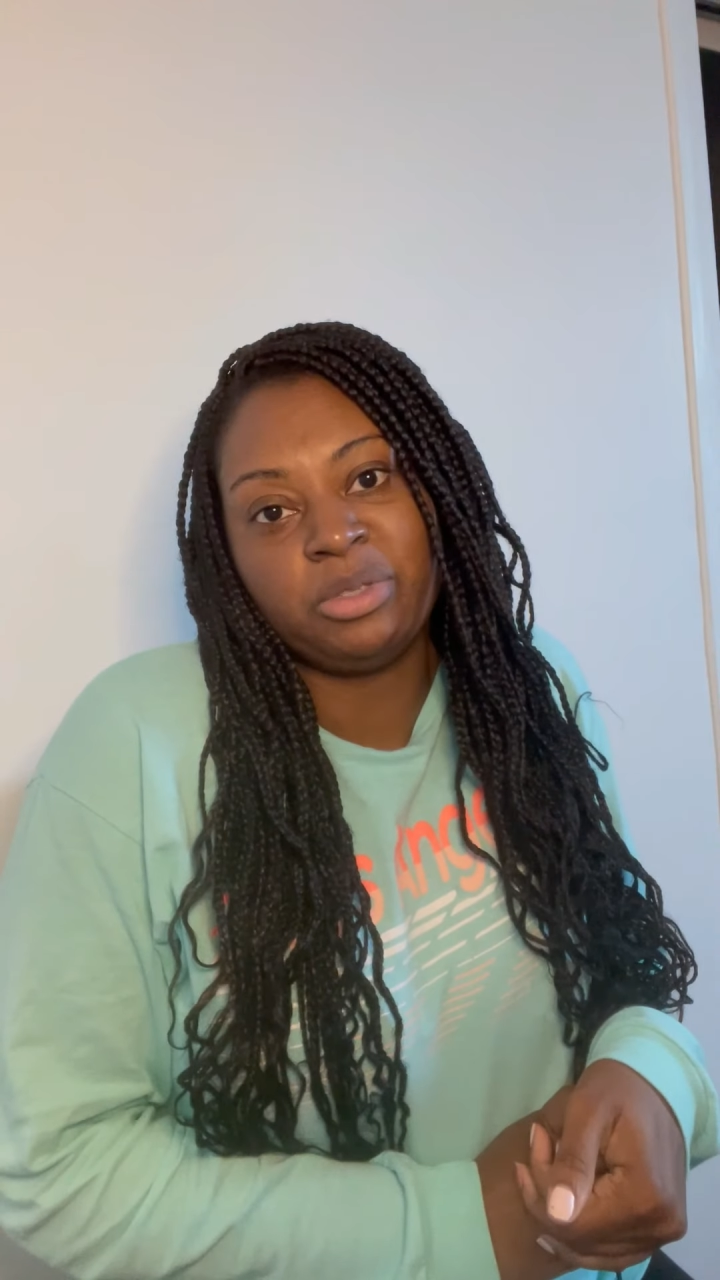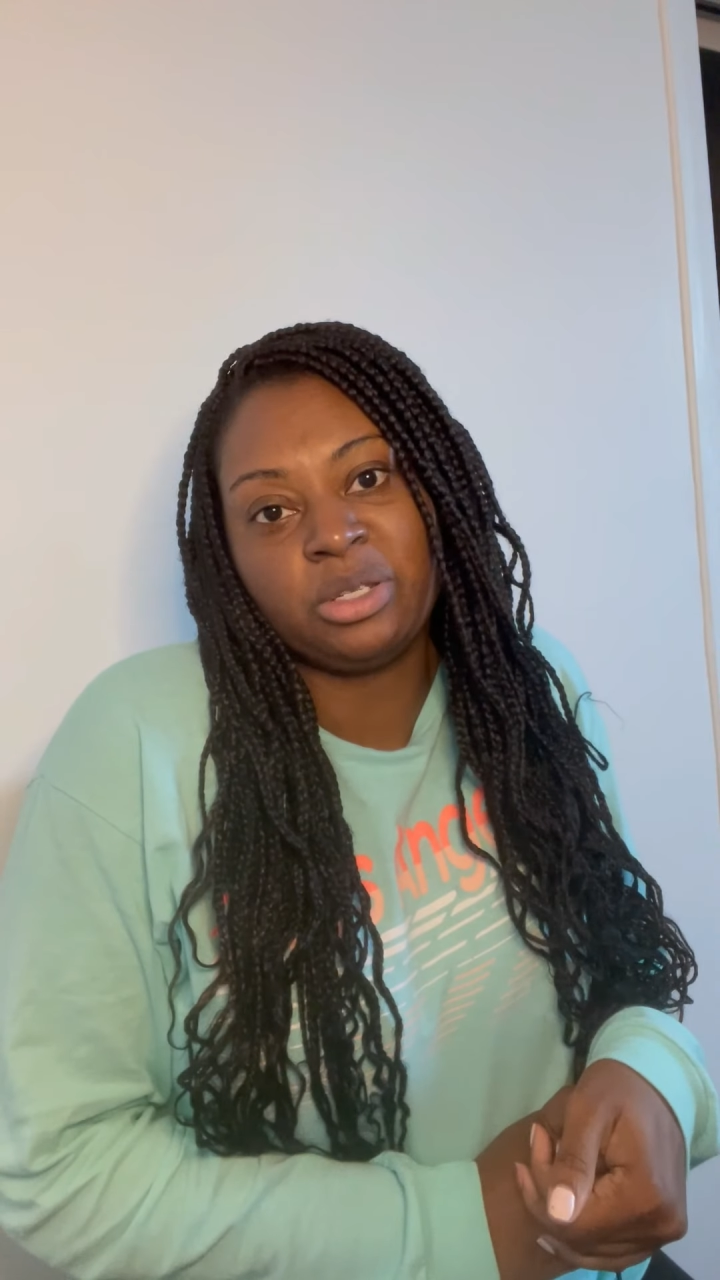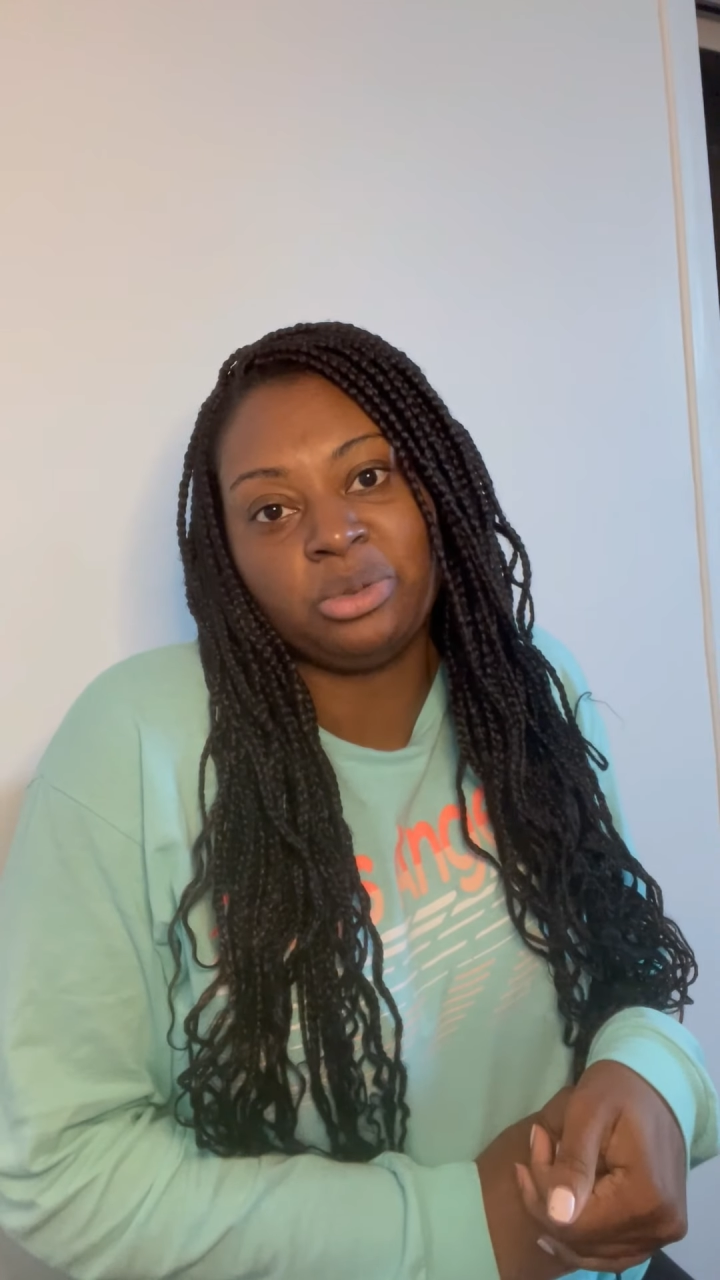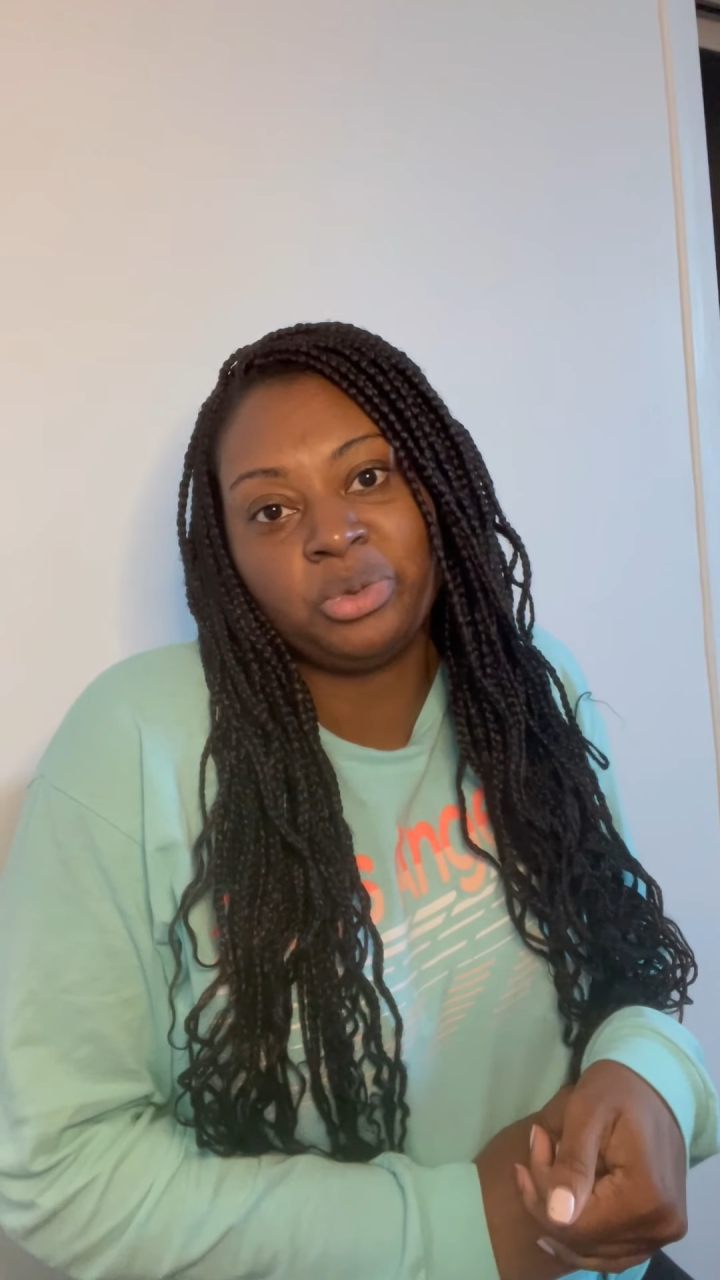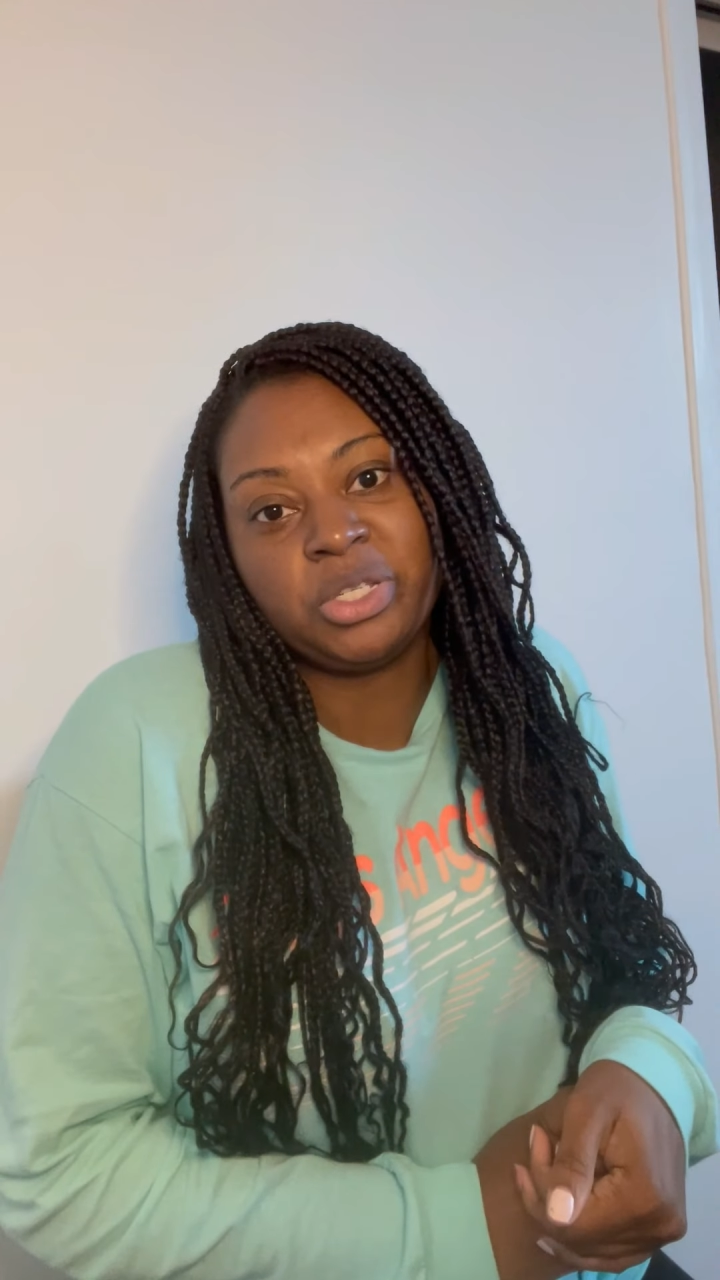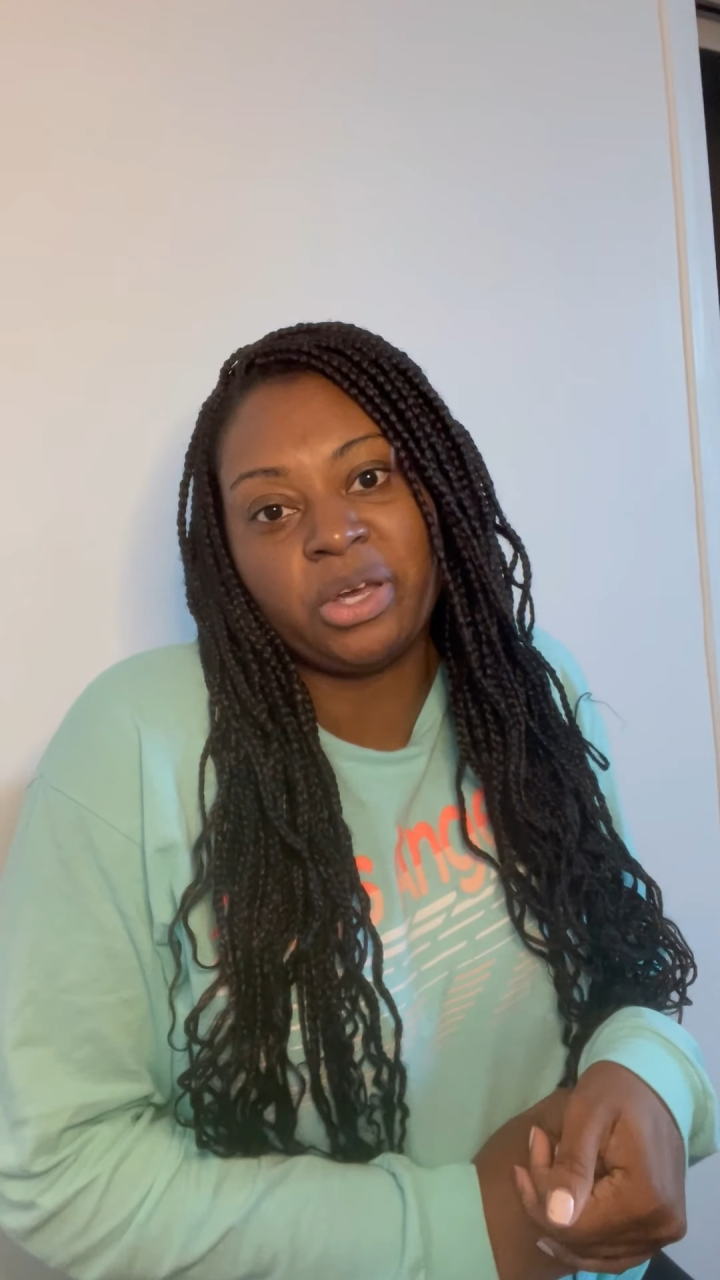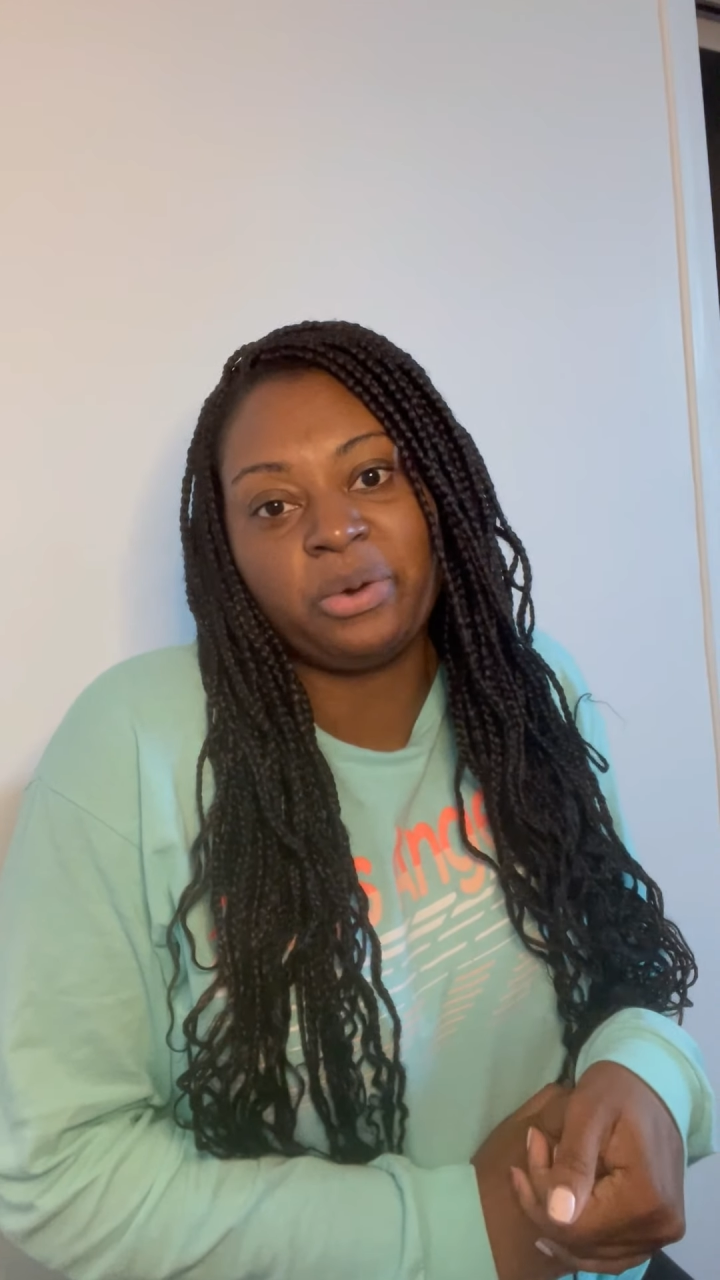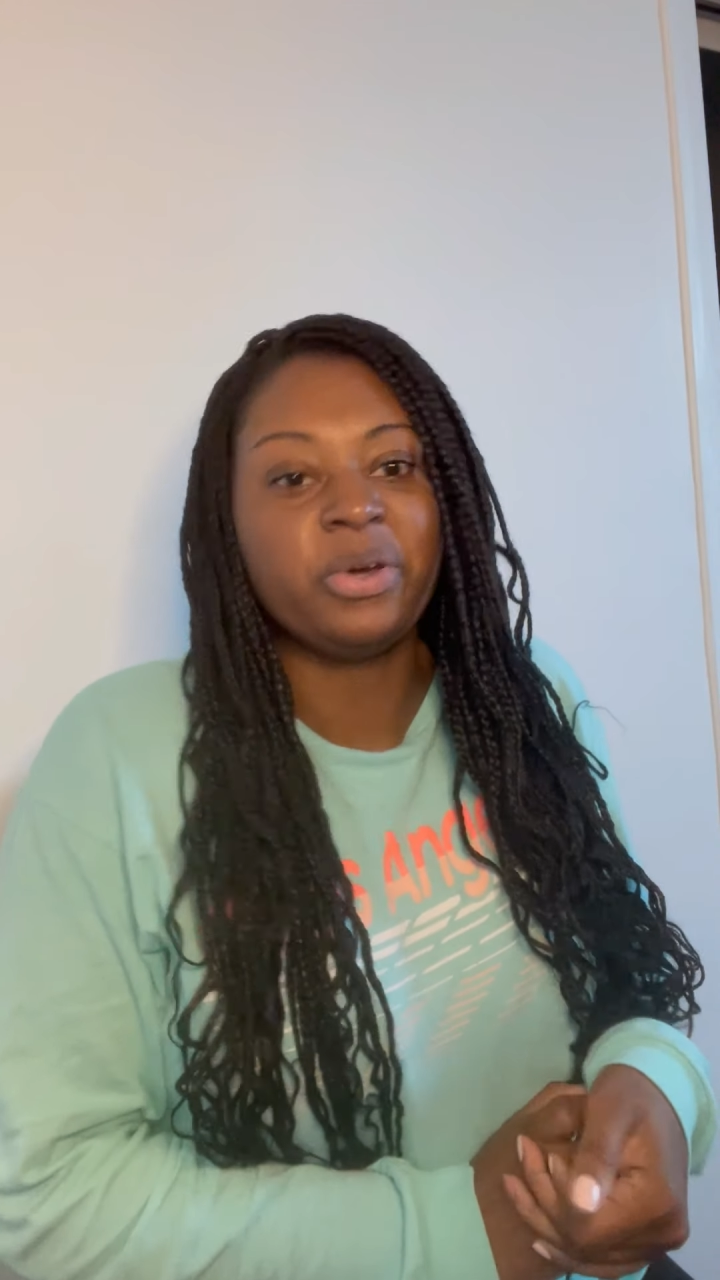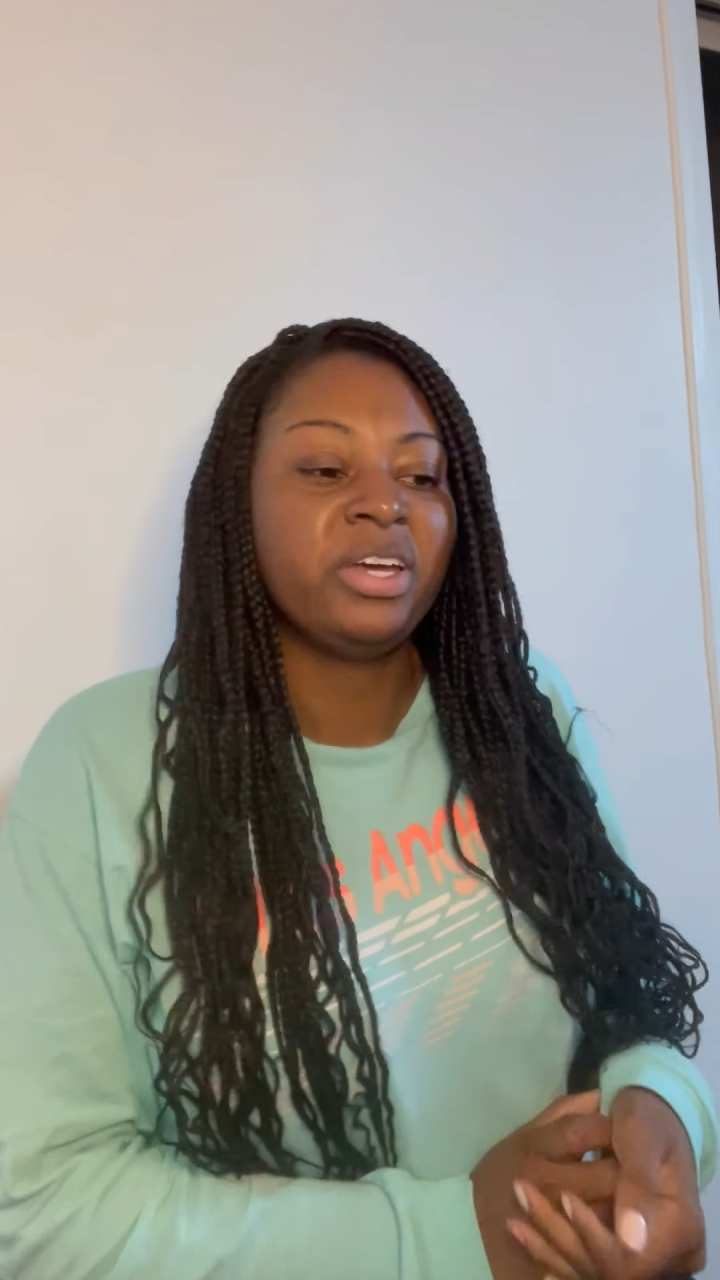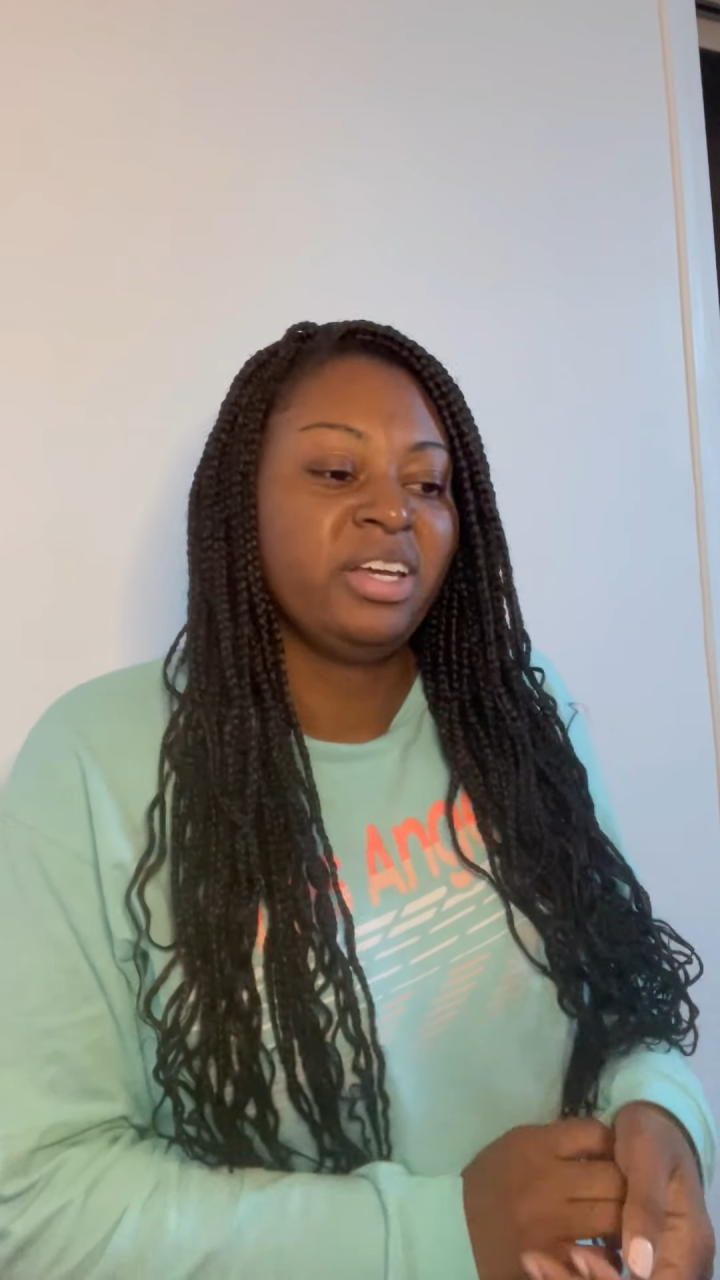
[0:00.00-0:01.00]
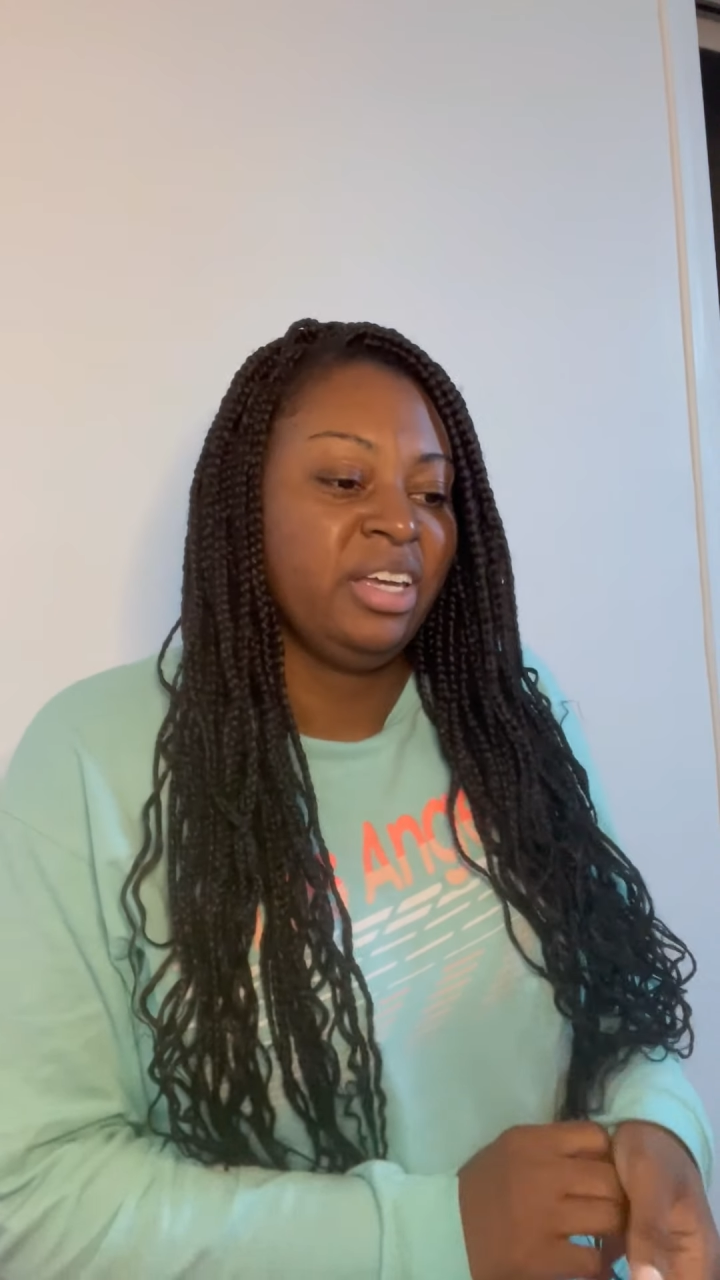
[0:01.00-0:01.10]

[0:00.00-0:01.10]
too. So,